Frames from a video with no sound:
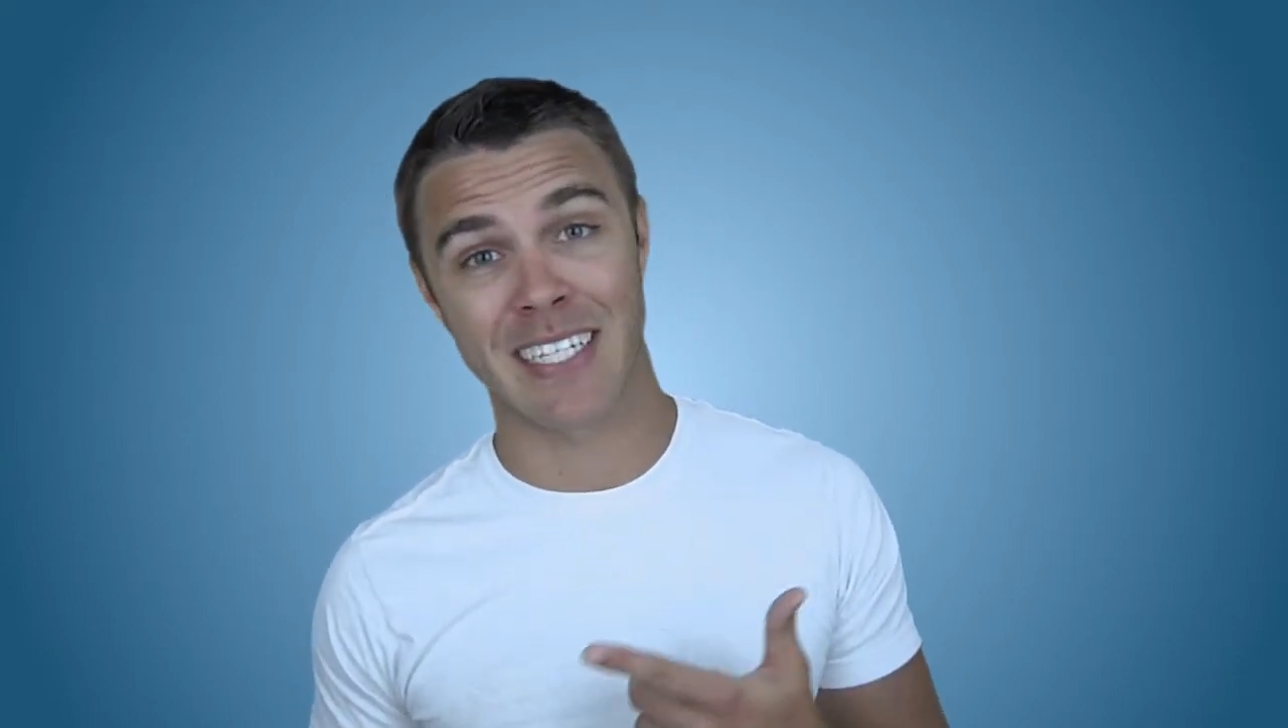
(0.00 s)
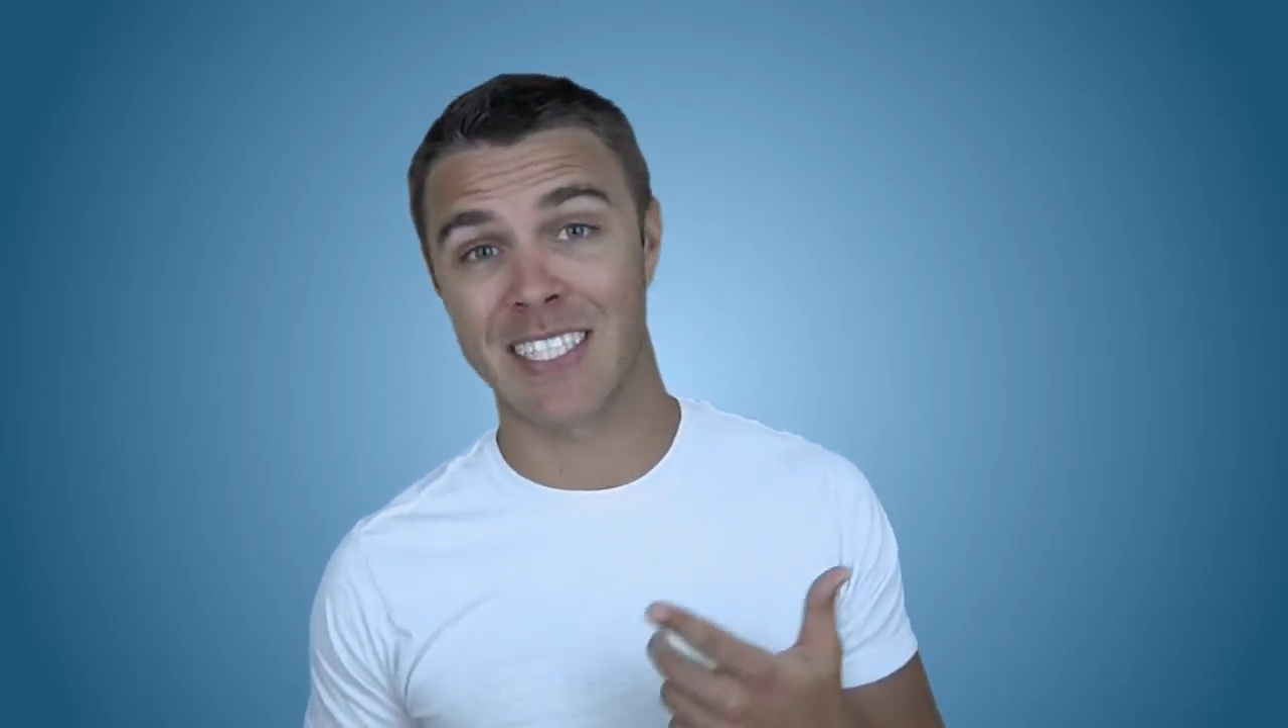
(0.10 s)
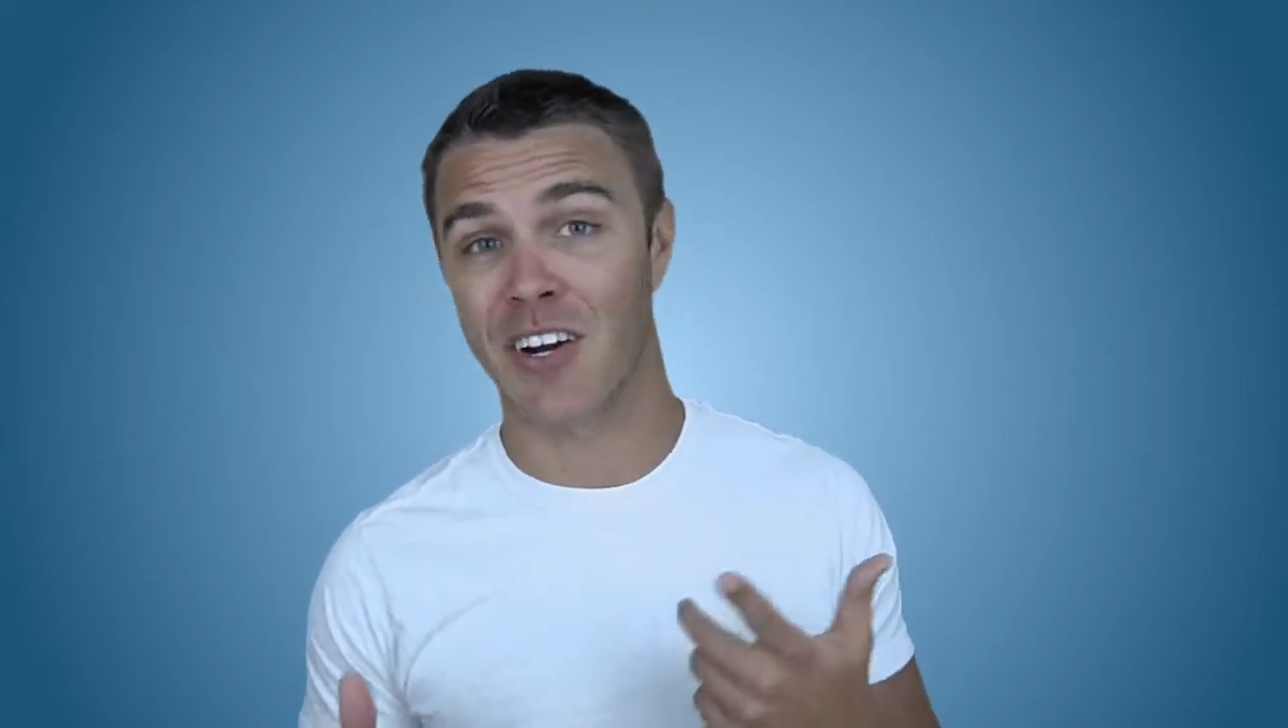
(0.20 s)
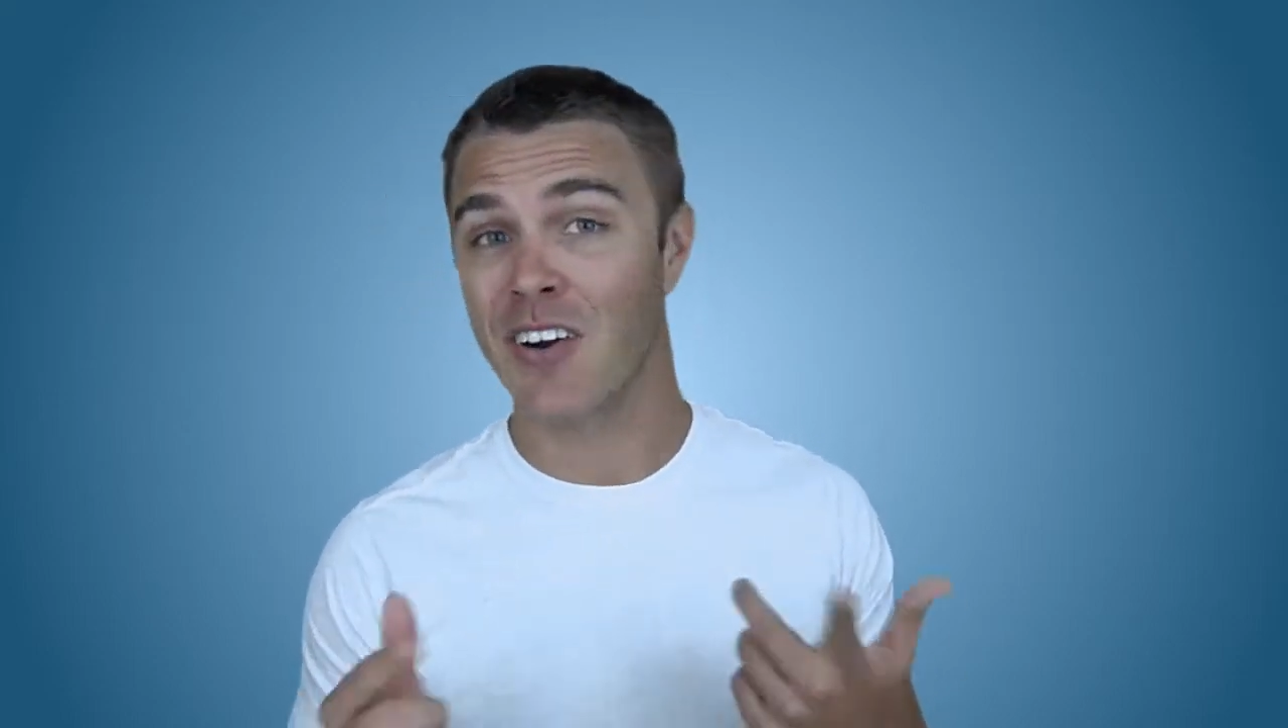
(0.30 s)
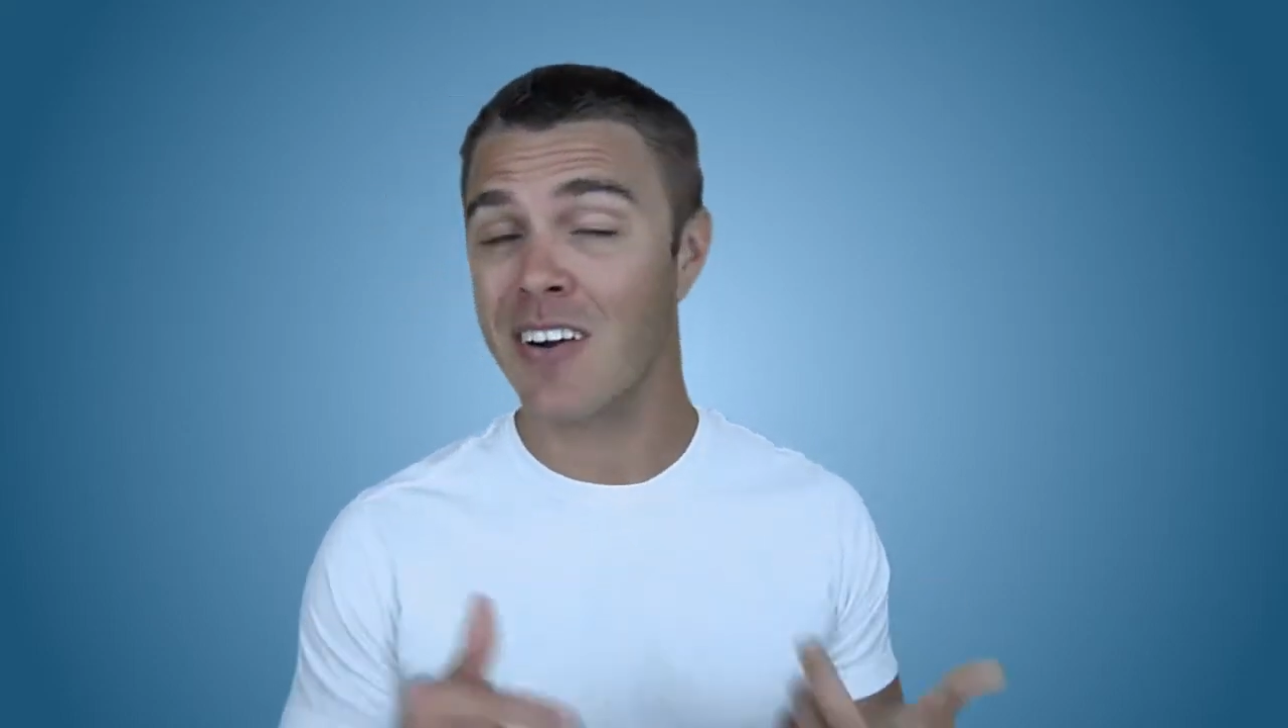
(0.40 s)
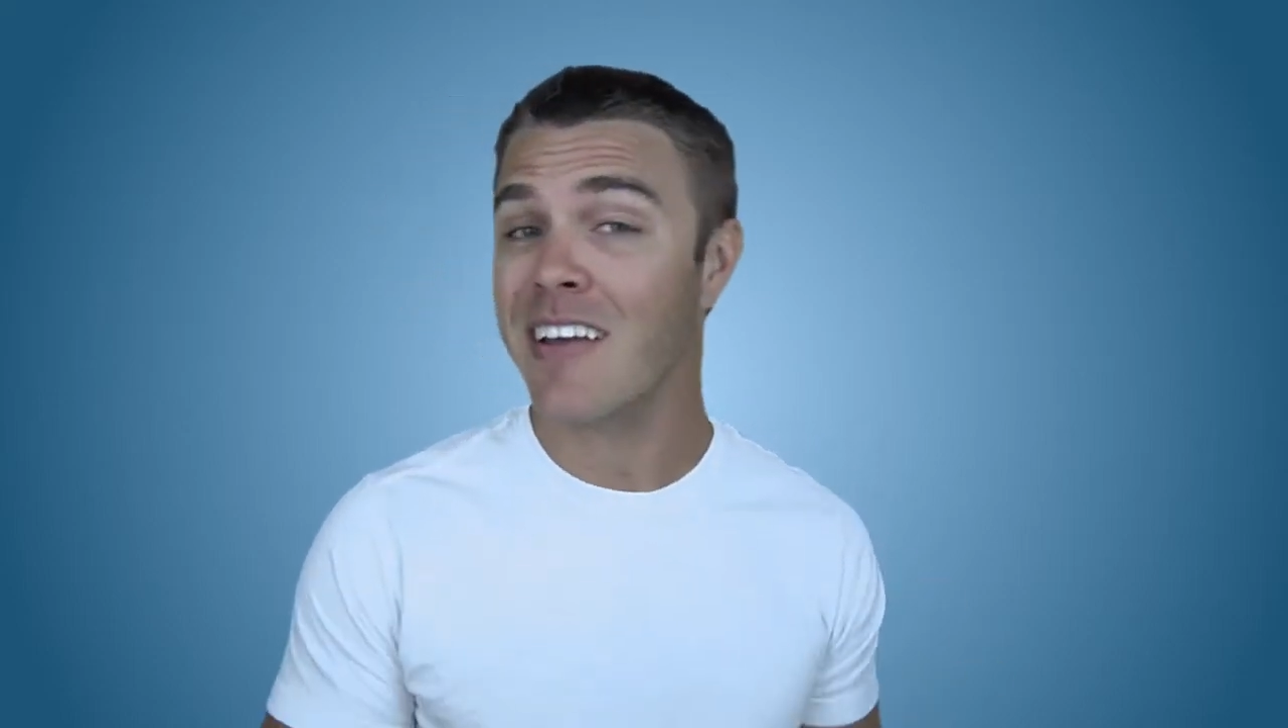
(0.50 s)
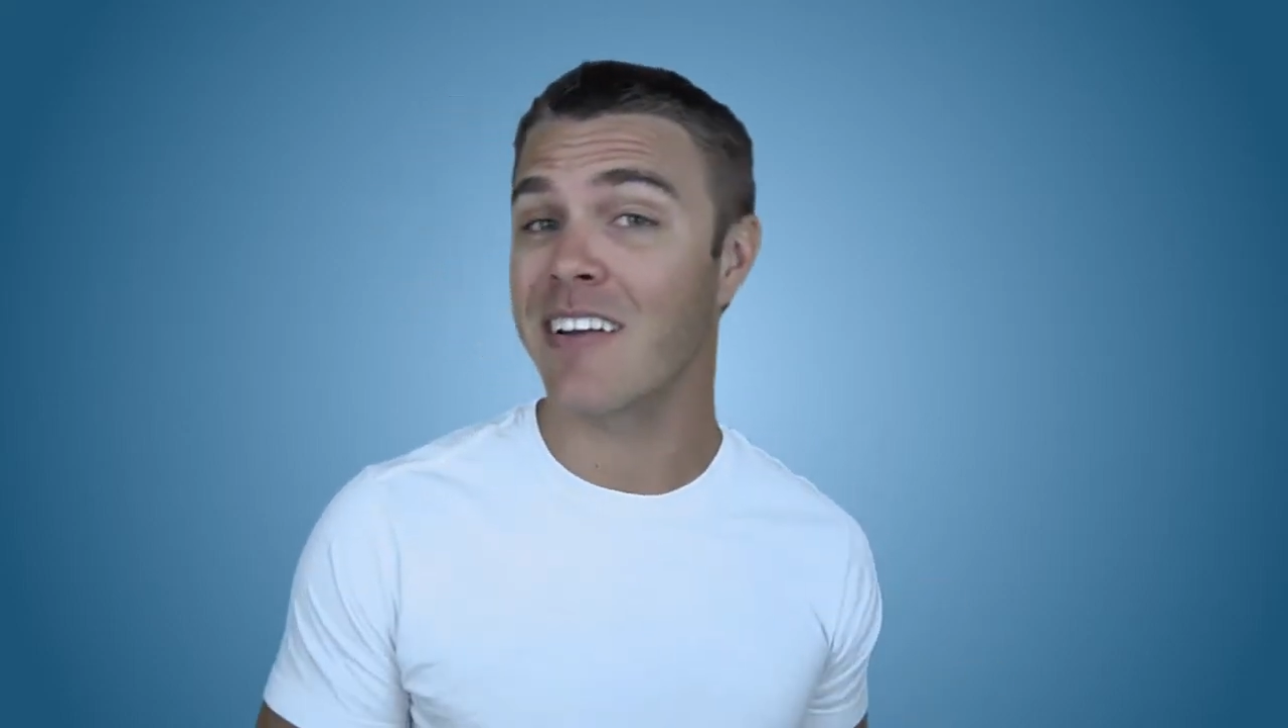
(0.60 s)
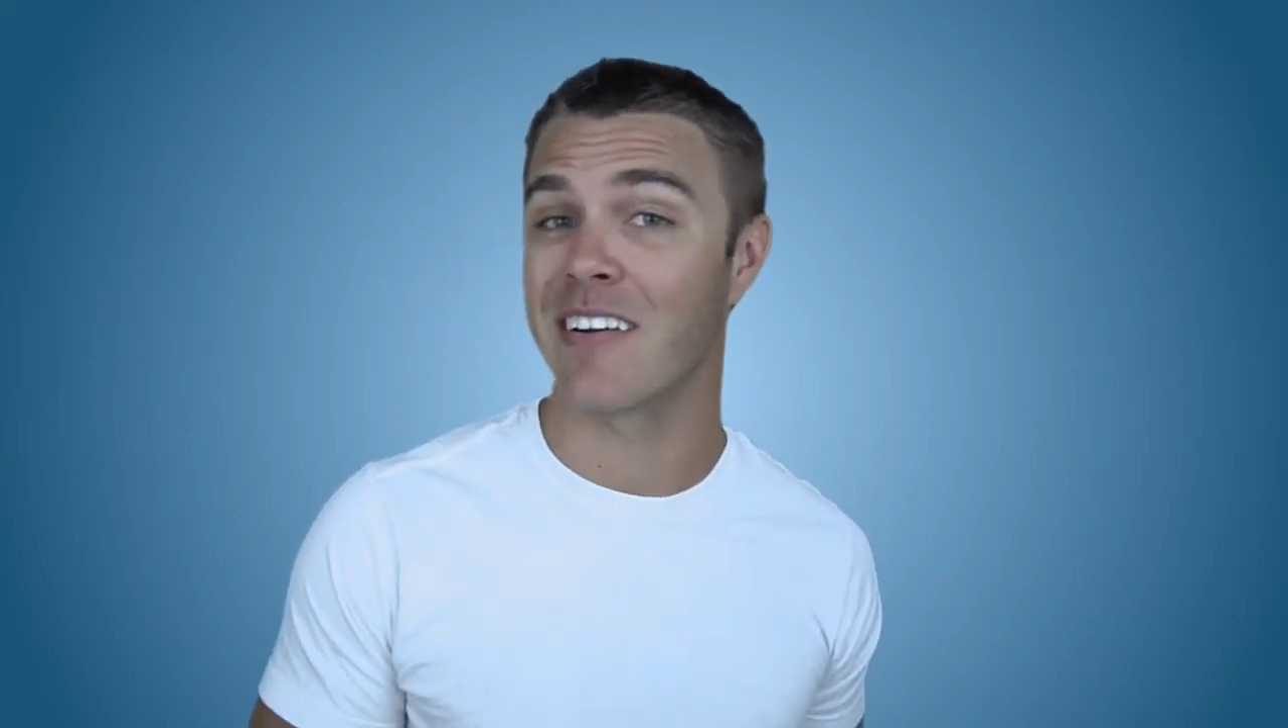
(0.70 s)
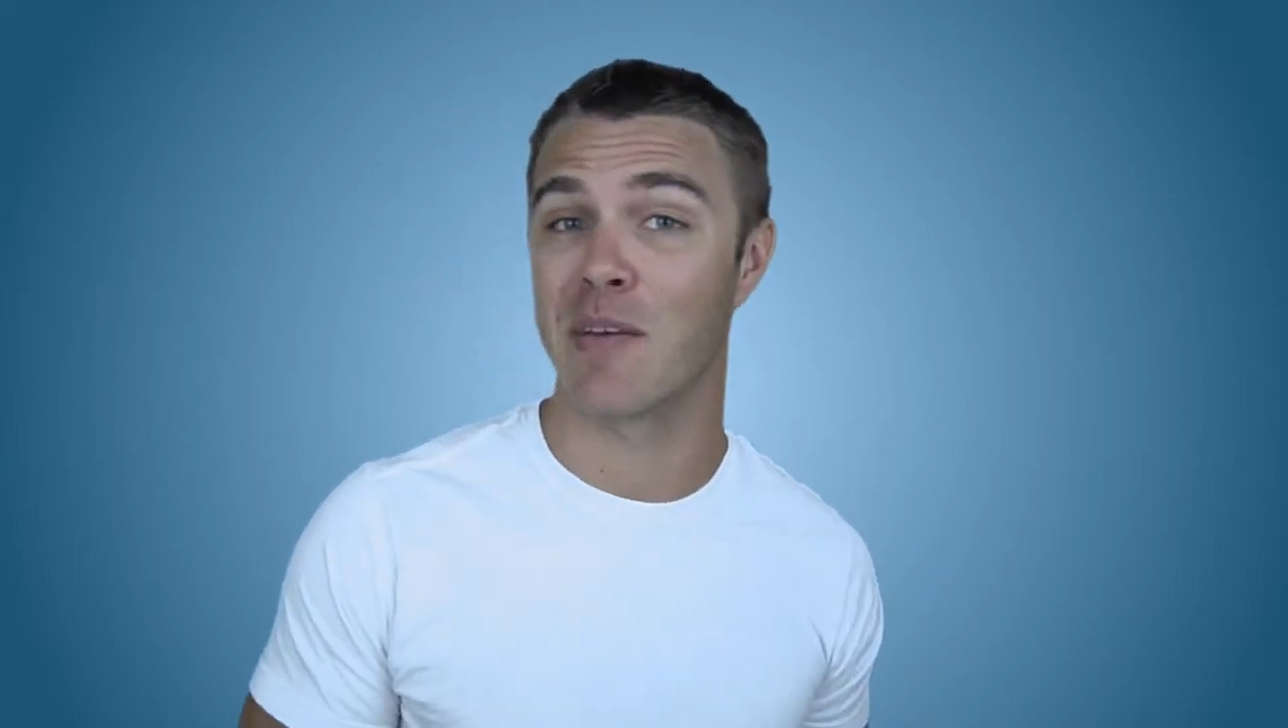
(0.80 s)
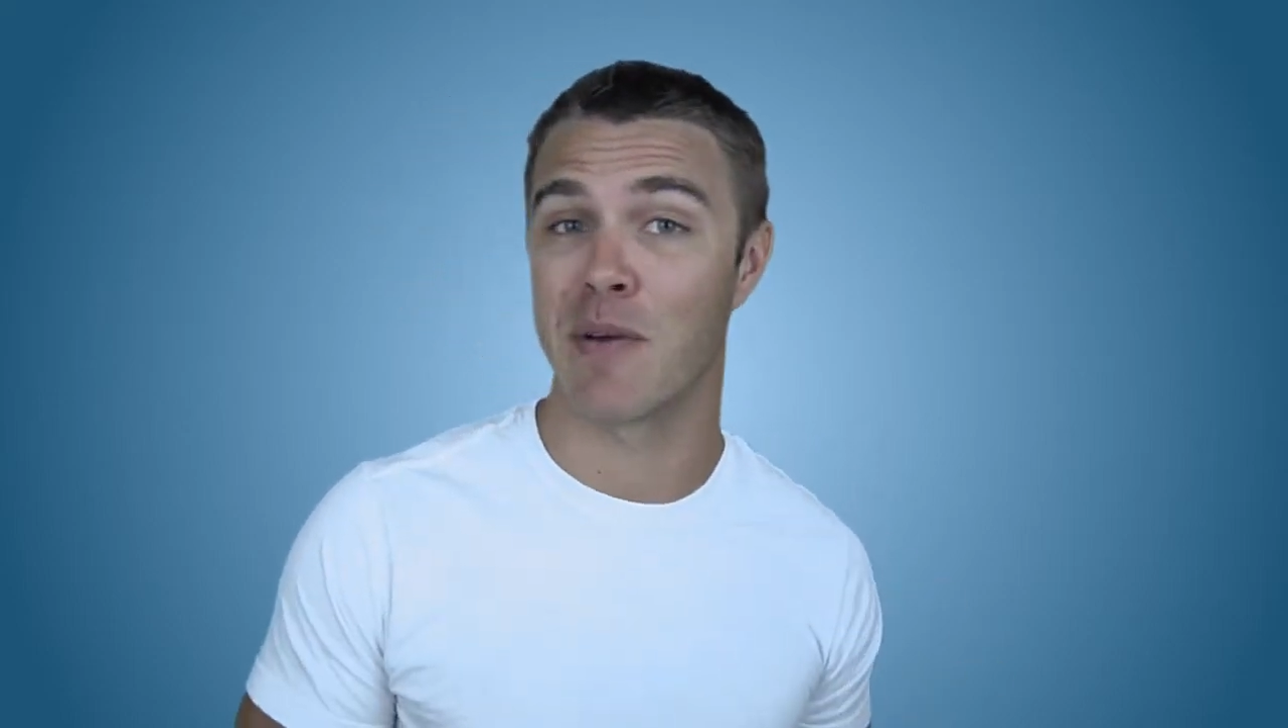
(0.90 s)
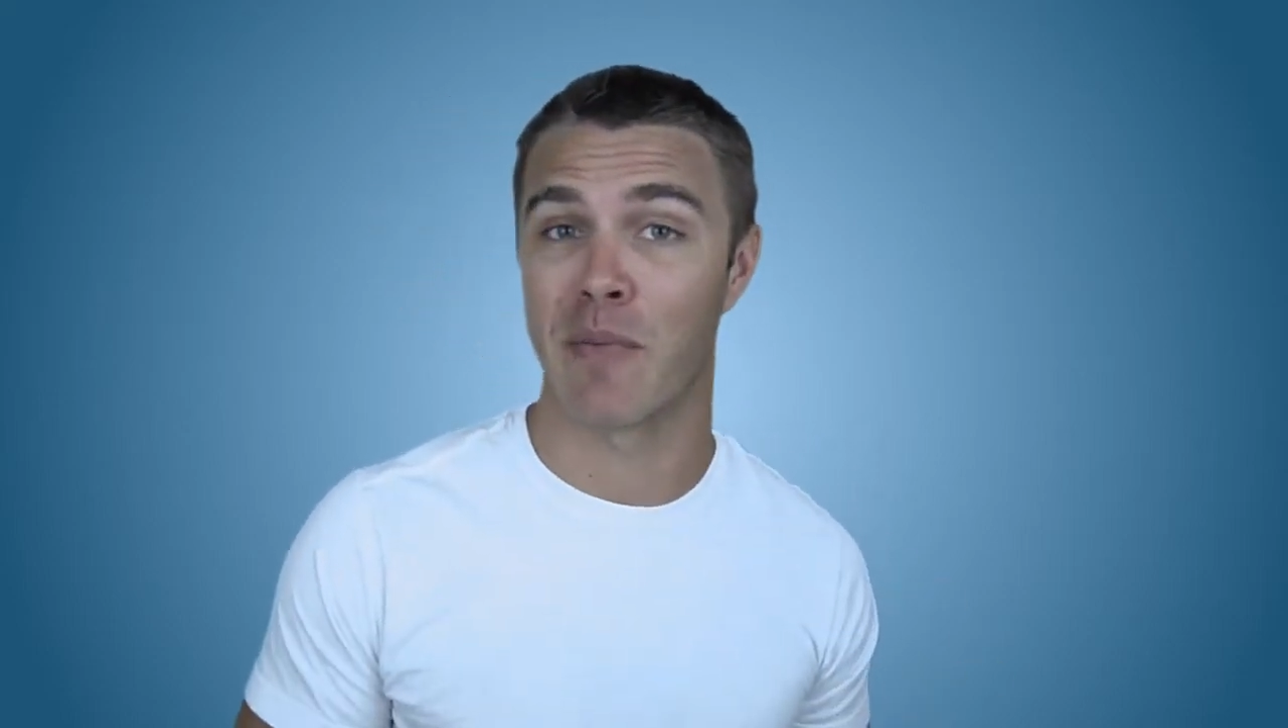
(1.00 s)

that's hurting your email